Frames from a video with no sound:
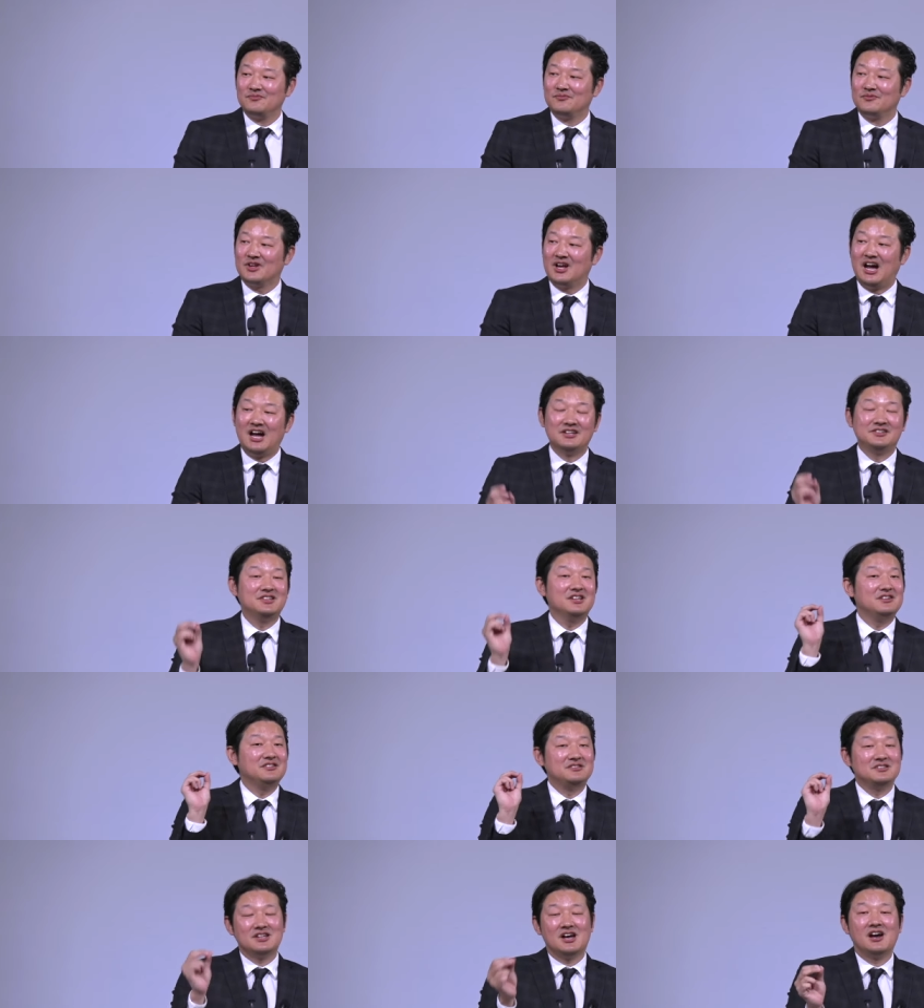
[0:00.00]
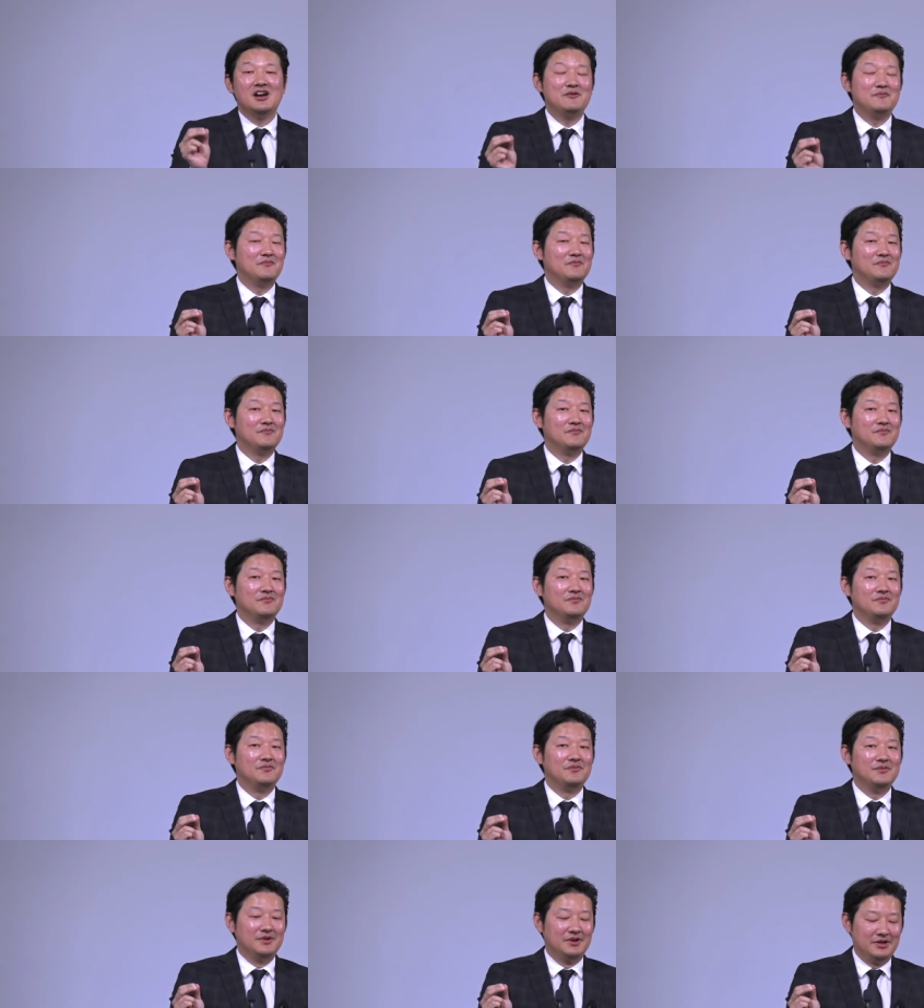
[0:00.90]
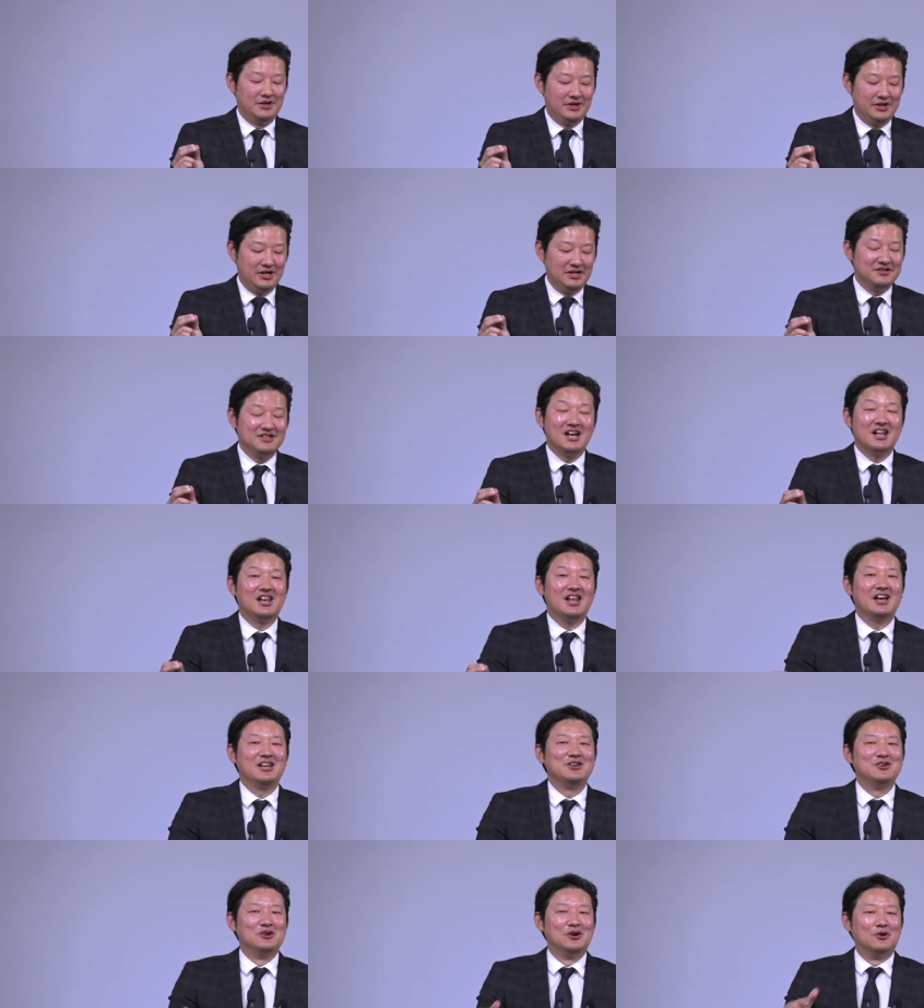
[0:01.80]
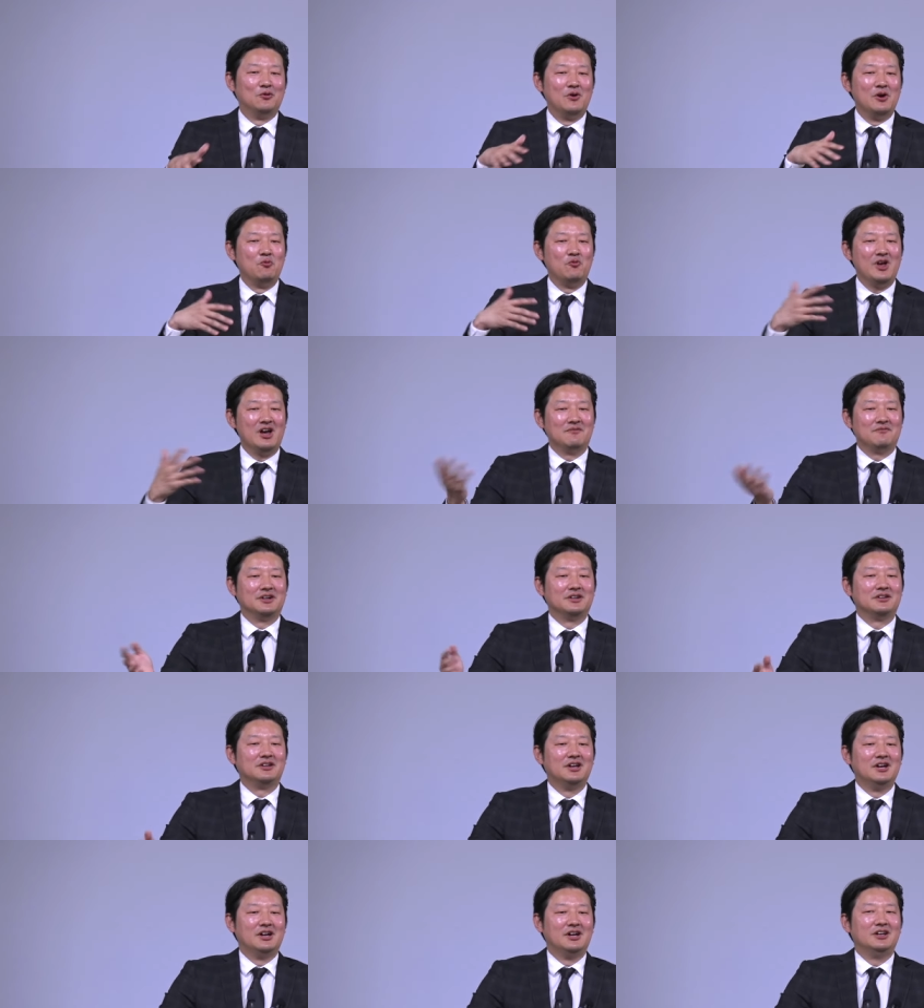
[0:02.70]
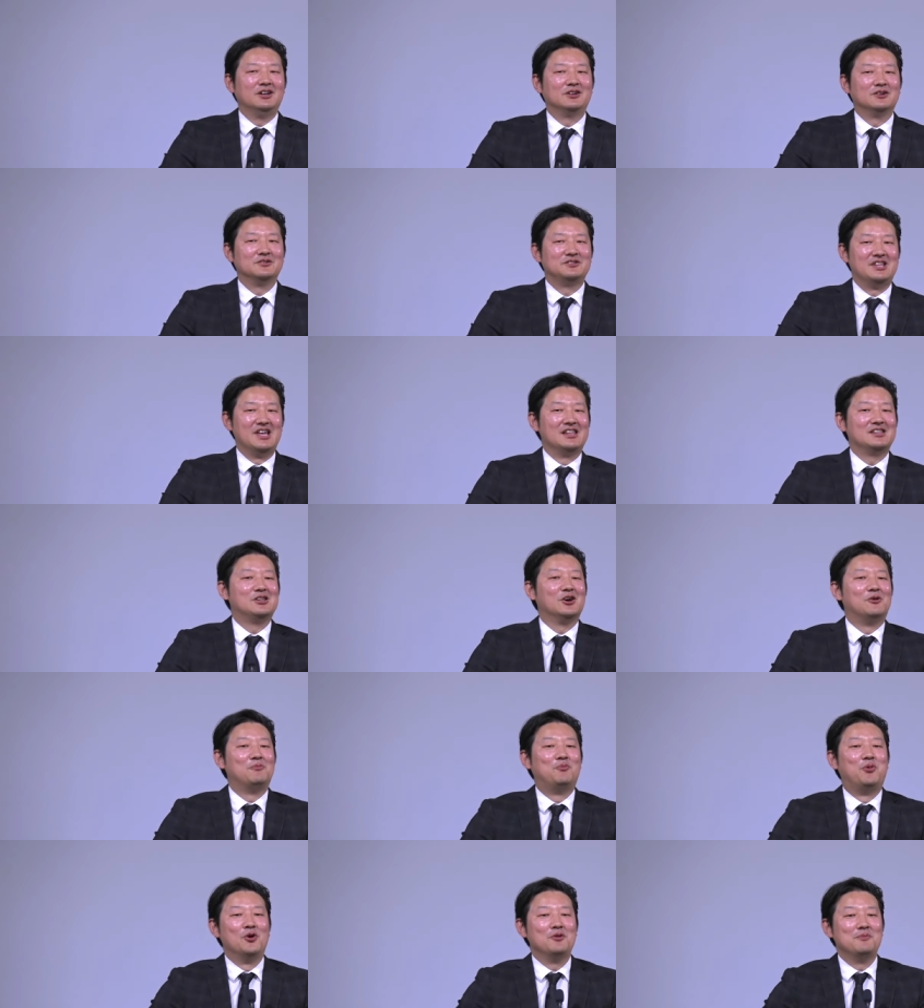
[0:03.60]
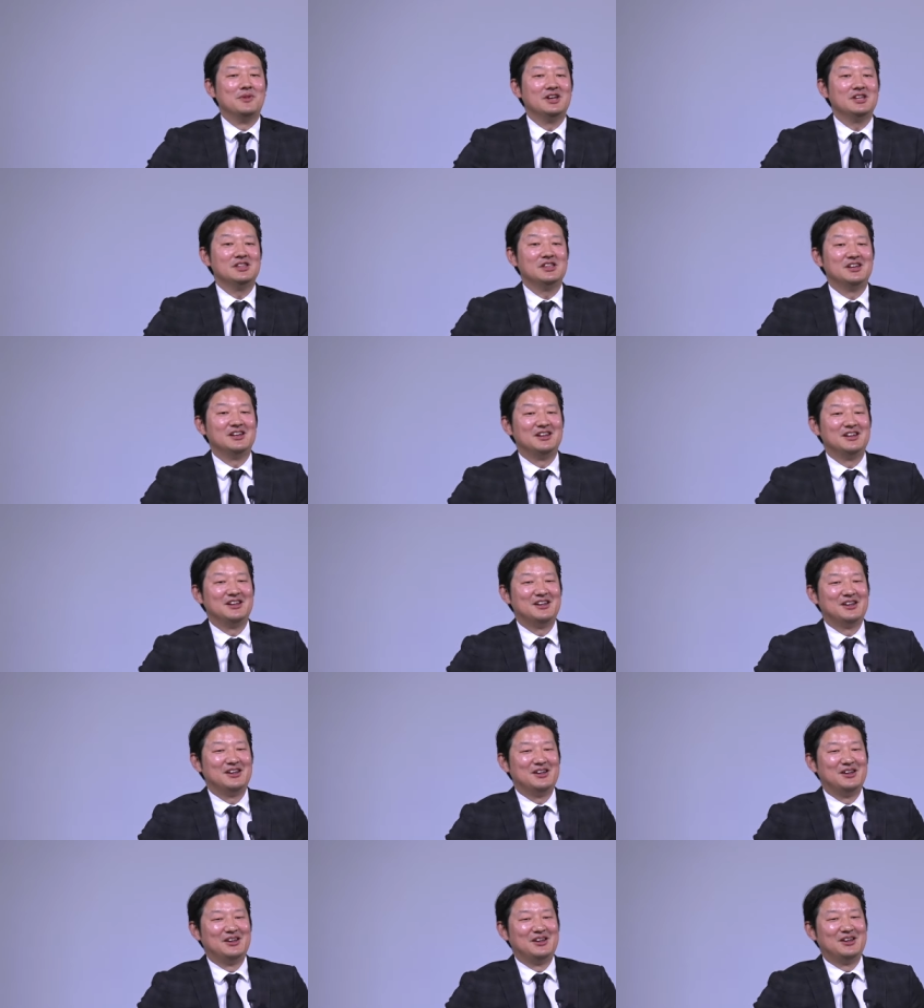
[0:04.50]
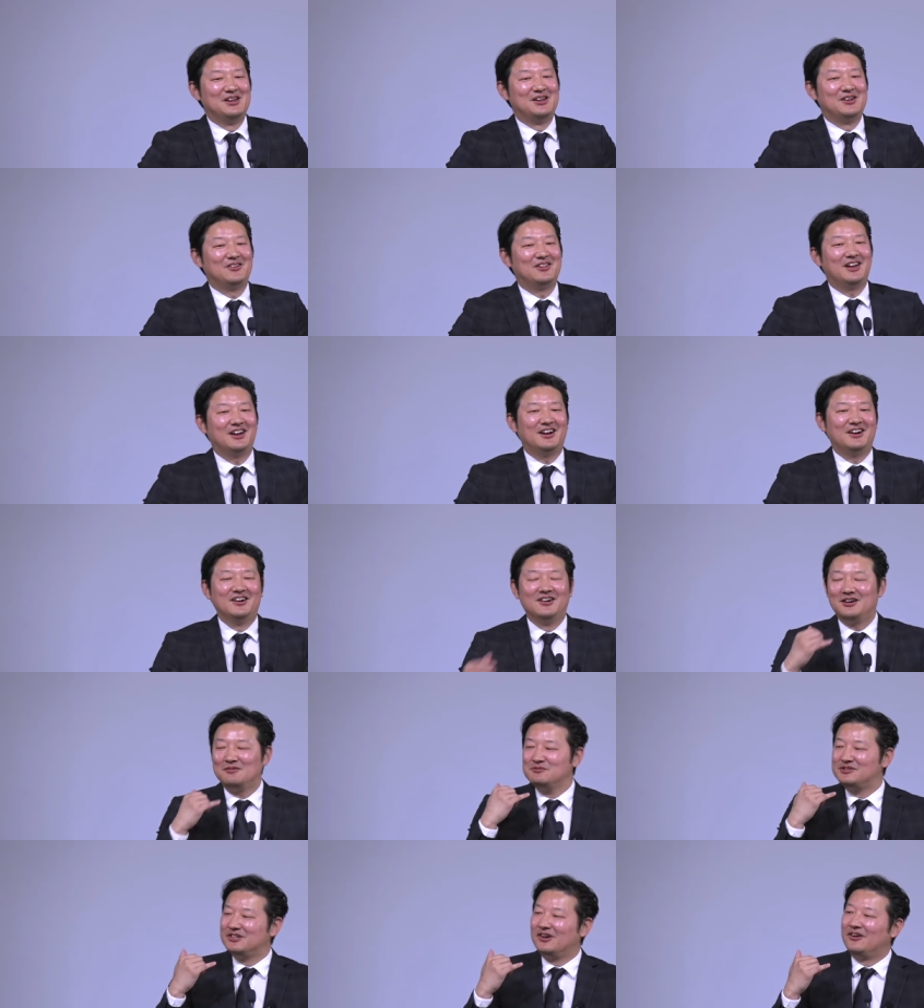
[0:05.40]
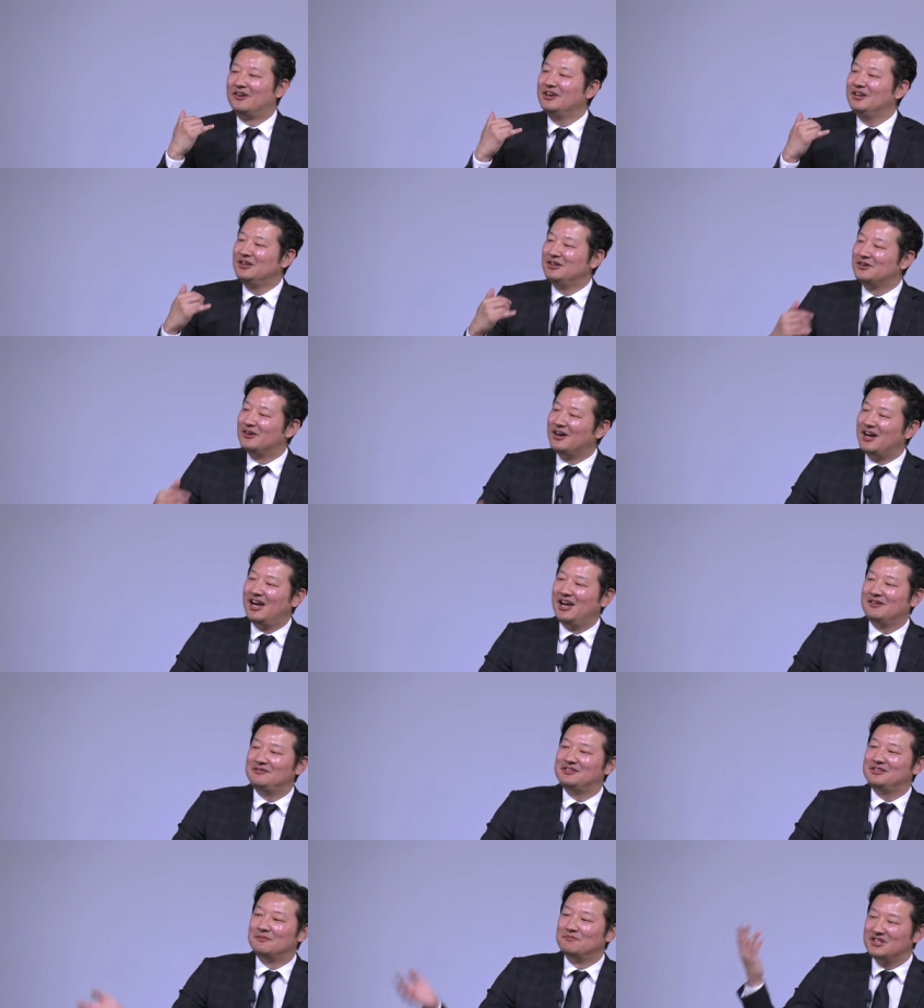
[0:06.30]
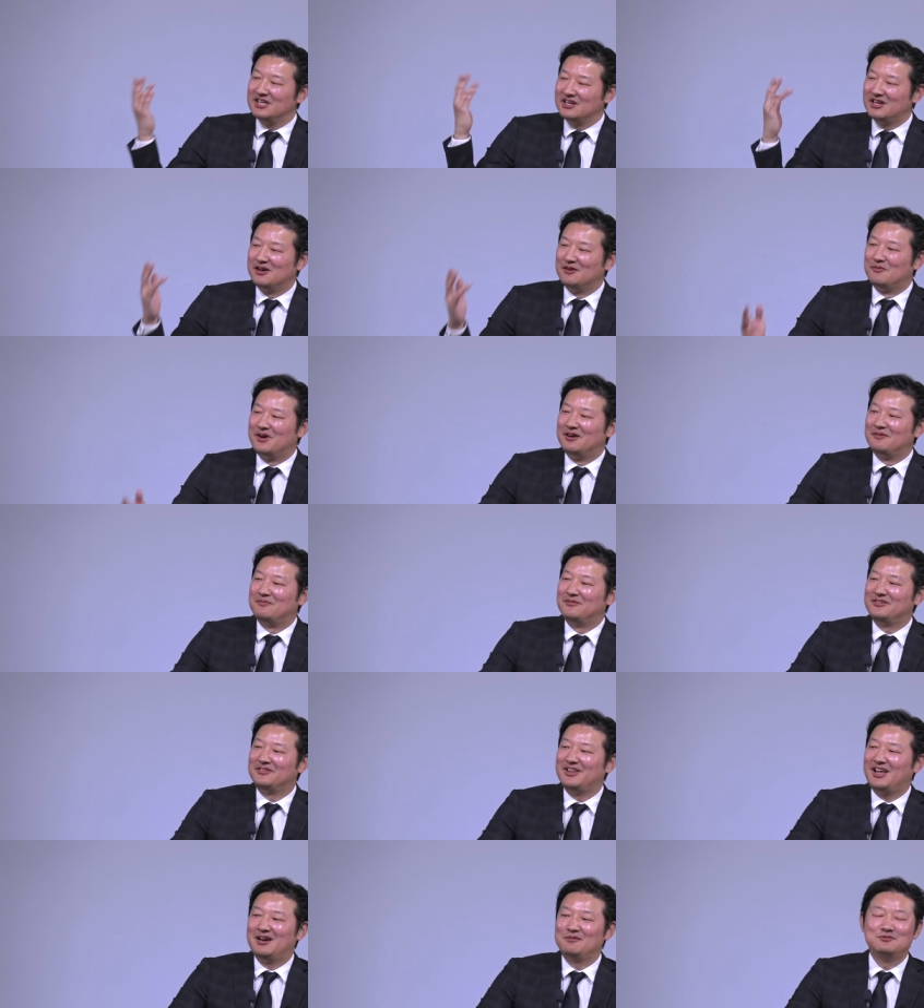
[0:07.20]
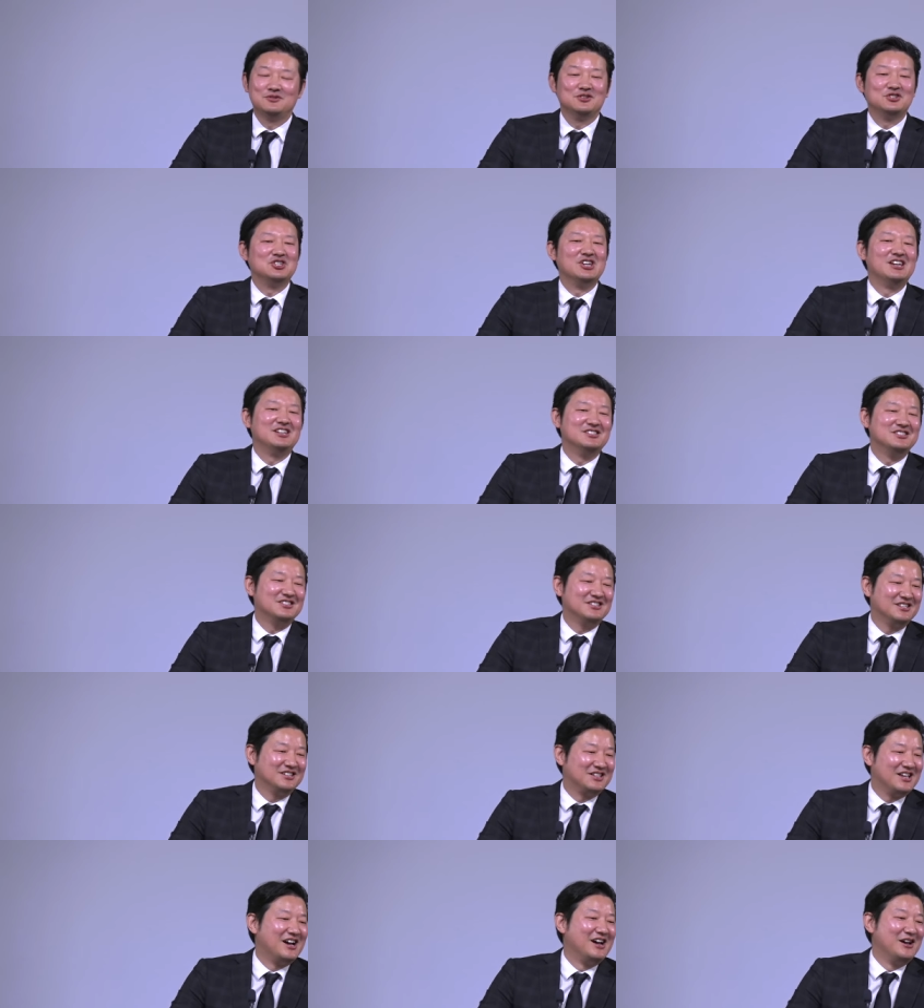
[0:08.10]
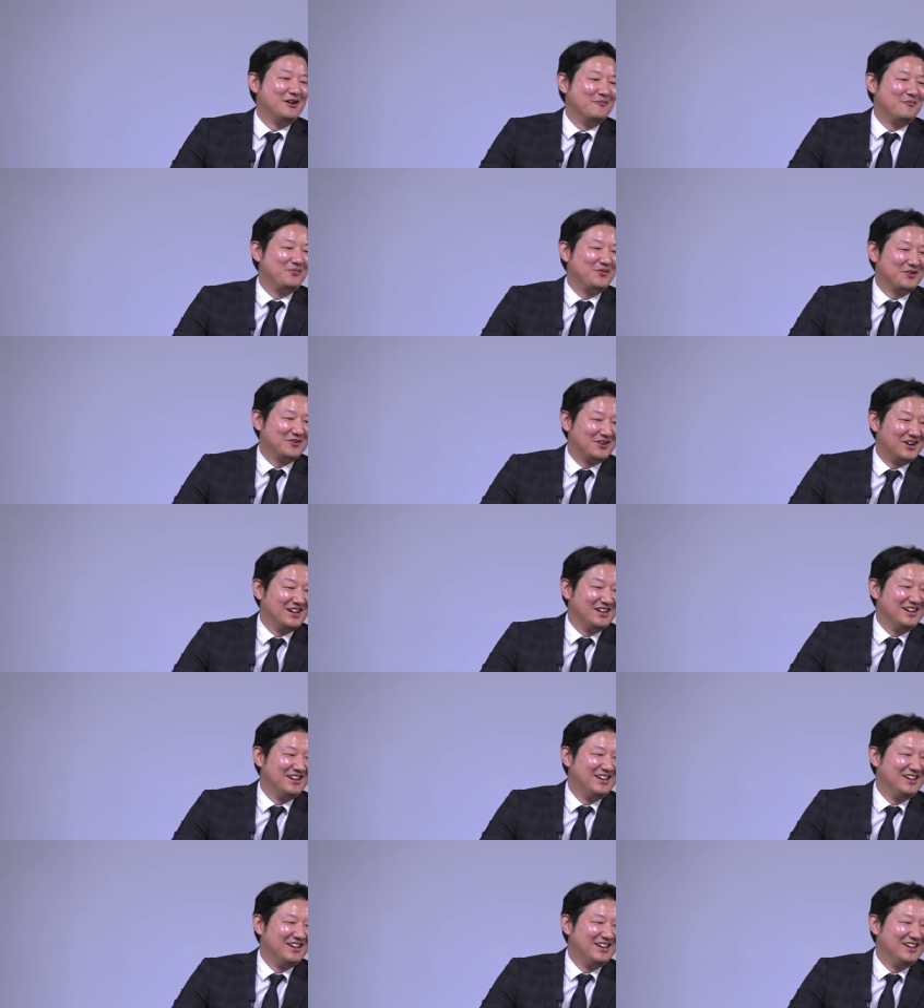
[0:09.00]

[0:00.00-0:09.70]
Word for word: God said it's time. It's not like, you know, when we have a you know, dental appointment, like, oh, I'm sorry, you know, I have something come up. I have to change the time, right?